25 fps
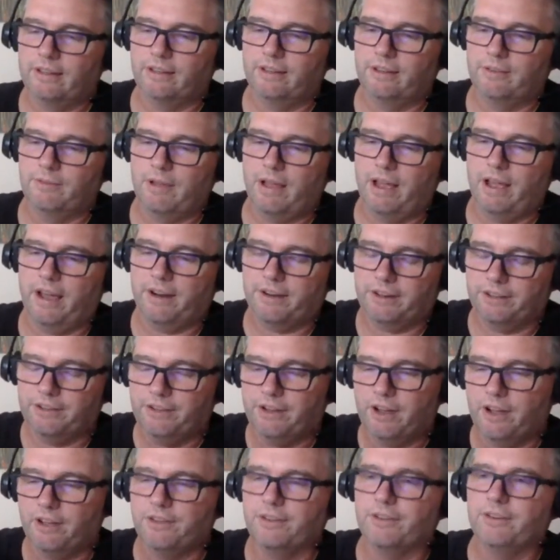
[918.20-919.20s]
add
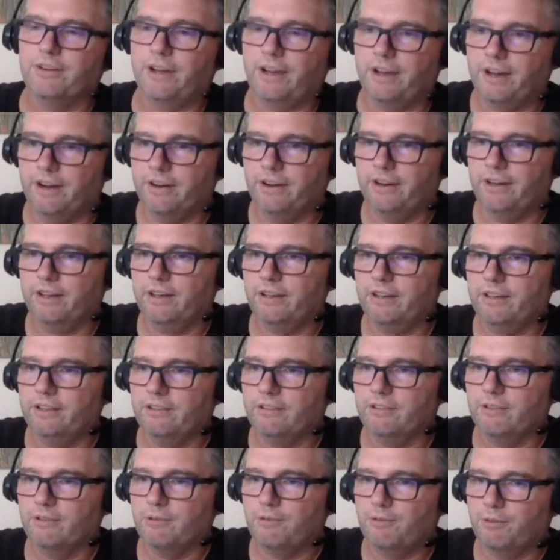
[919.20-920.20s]
another area
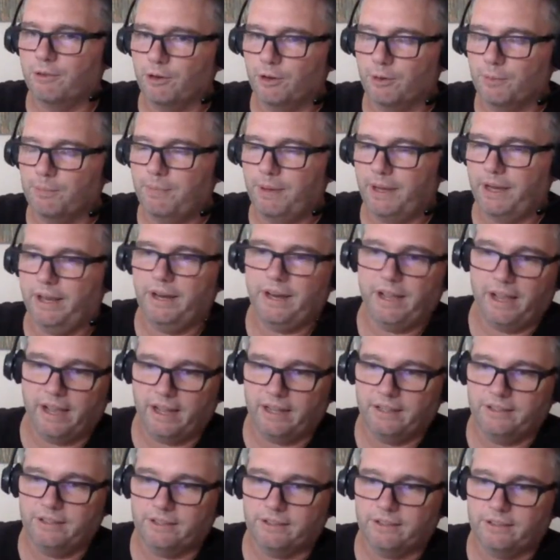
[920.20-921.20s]
for paid
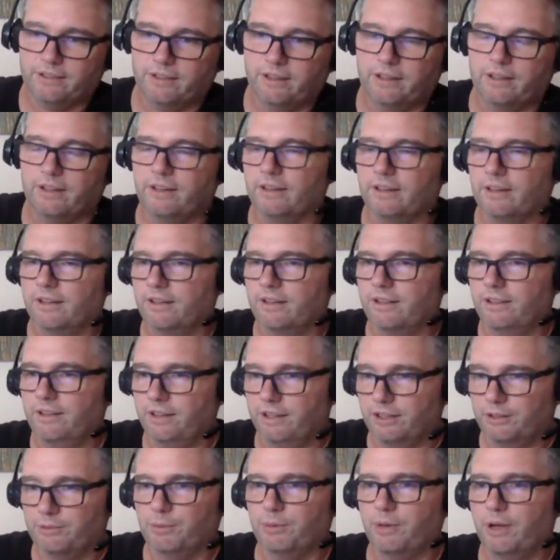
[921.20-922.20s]
ads.
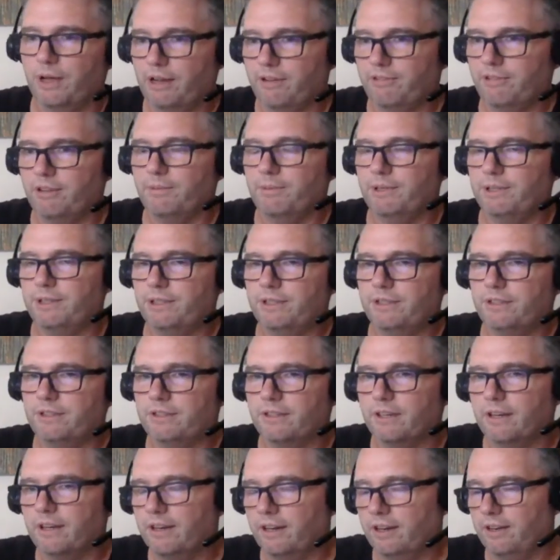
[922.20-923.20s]
These will have images,
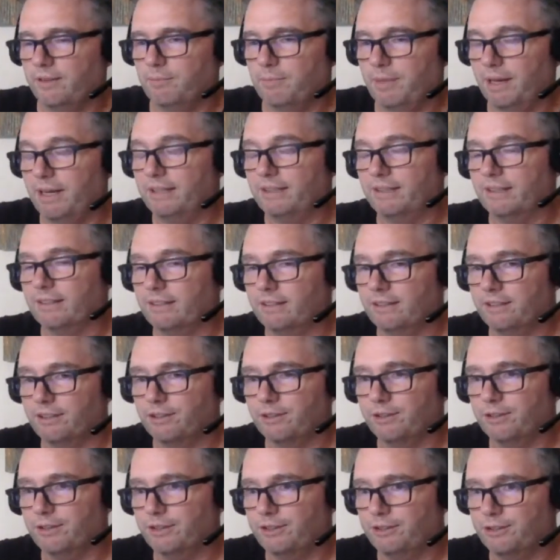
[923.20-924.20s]
and basically they're
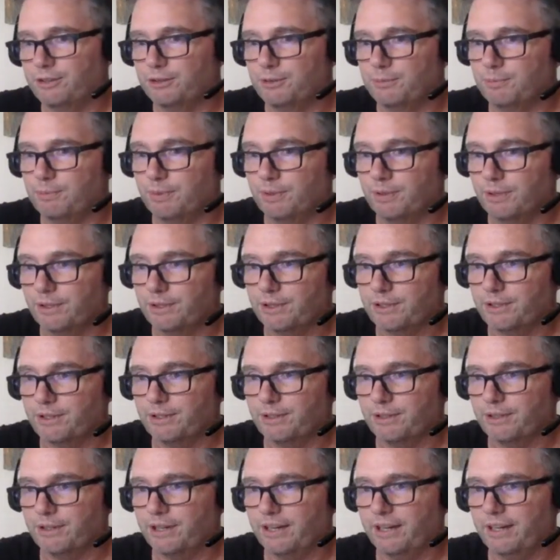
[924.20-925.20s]
going to push the
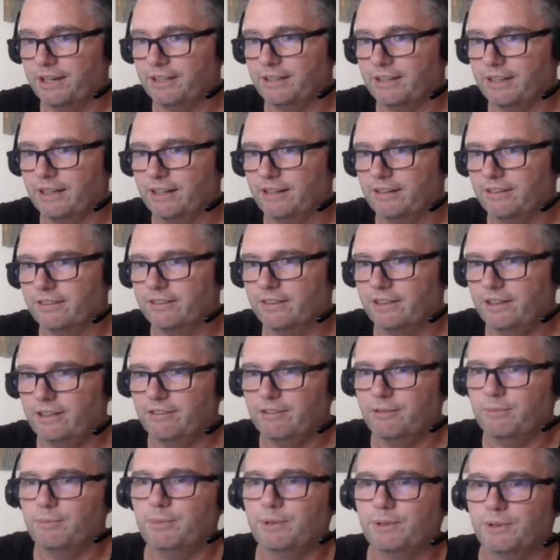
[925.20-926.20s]
organic down
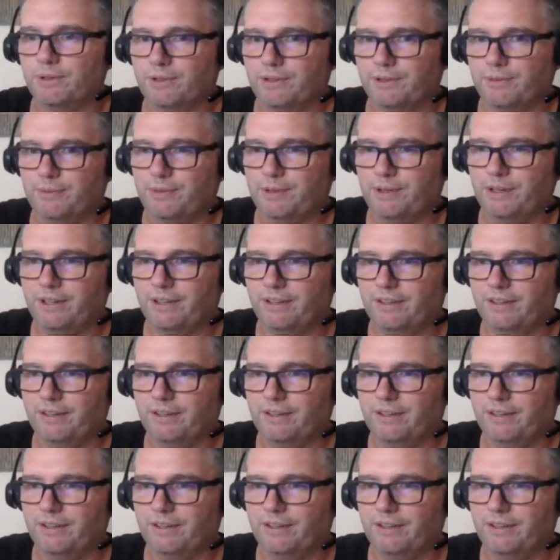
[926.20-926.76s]
even more than what